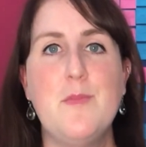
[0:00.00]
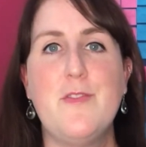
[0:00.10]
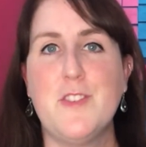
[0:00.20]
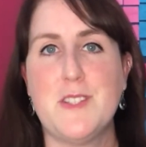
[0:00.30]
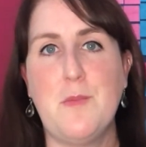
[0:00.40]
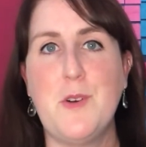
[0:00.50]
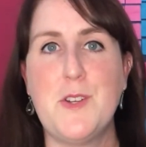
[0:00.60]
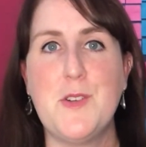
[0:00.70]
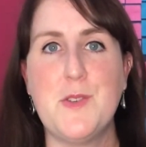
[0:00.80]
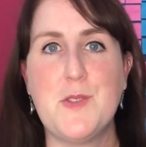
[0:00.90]
for someone
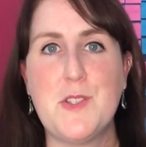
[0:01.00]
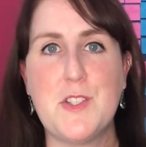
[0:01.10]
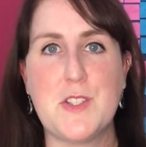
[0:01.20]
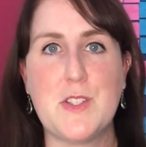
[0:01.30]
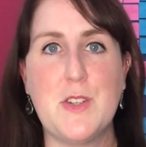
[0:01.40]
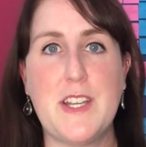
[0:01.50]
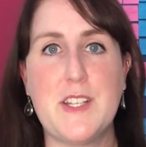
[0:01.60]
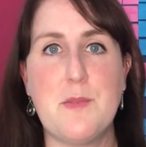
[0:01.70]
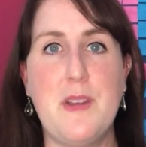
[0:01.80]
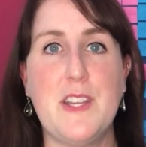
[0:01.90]
who's just looking
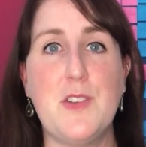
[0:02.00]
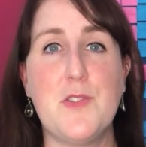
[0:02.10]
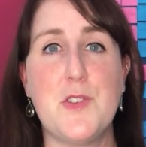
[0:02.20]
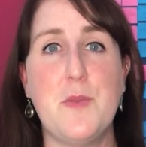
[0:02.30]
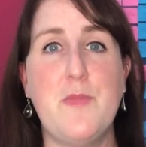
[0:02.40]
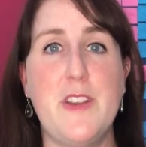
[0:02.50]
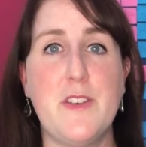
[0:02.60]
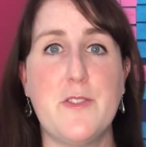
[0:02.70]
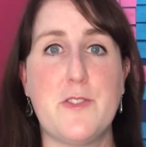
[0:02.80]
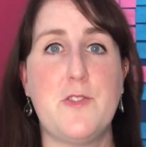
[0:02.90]
to make YouTube
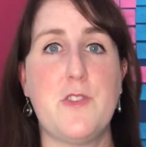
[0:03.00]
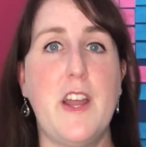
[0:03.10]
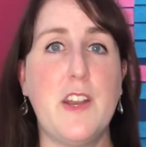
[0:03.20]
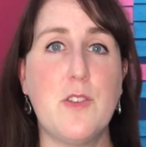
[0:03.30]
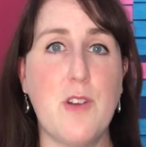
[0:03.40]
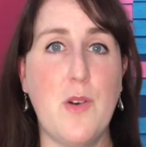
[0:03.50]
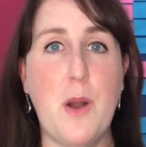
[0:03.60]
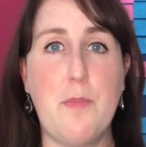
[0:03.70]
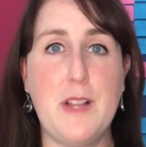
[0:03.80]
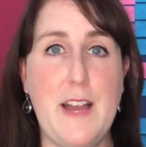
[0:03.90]
videos to try and grow
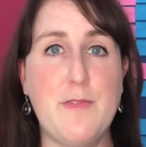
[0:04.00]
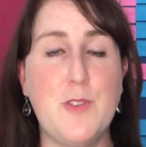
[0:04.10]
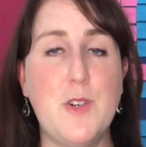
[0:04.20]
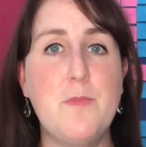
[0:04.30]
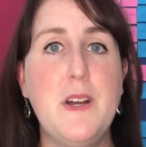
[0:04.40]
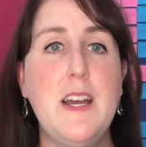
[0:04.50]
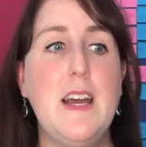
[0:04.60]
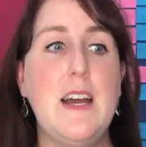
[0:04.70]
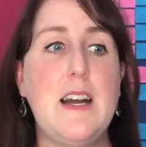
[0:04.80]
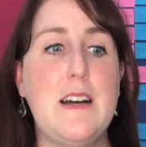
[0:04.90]
a platform.
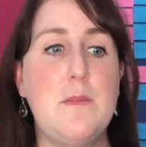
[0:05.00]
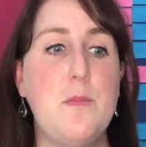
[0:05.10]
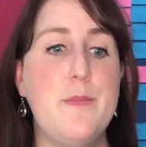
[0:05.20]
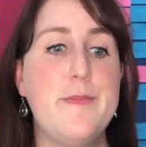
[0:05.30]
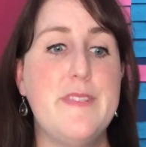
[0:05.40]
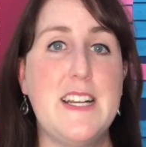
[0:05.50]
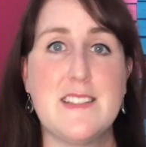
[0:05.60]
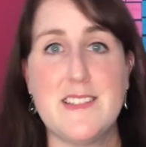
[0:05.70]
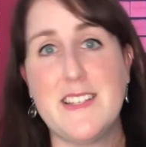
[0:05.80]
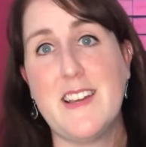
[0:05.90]
As
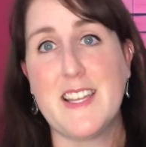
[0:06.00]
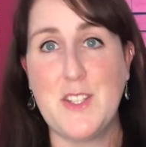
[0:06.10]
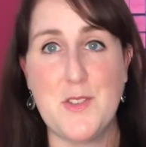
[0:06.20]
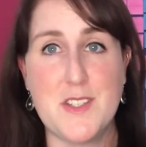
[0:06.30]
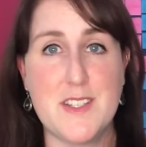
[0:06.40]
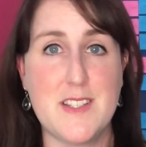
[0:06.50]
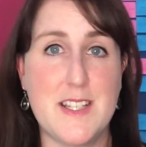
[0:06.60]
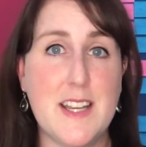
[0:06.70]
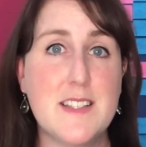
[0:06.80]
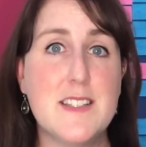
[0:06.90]
I said, I can use it as a
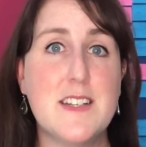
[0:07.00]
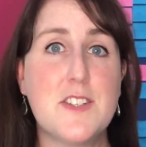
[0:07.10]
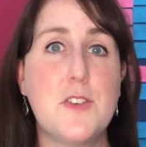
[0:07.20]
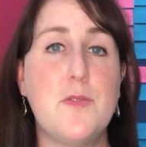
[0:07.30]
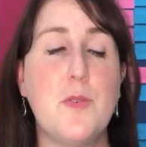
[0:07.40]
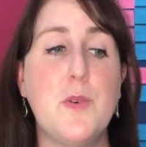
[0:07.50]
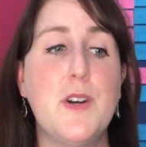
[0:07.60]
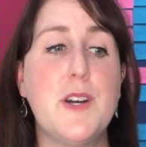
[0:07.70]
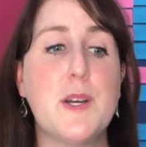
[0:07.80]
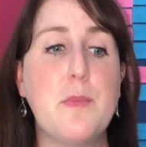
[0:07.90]
tax deduction for
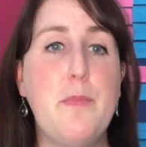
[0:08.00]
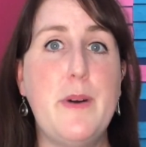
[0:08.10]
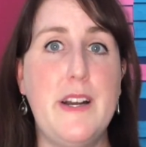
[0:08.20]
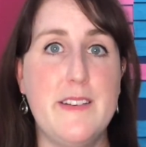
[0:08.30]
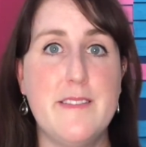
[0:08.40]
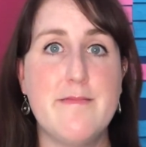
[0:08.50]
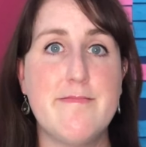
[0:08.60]
work, but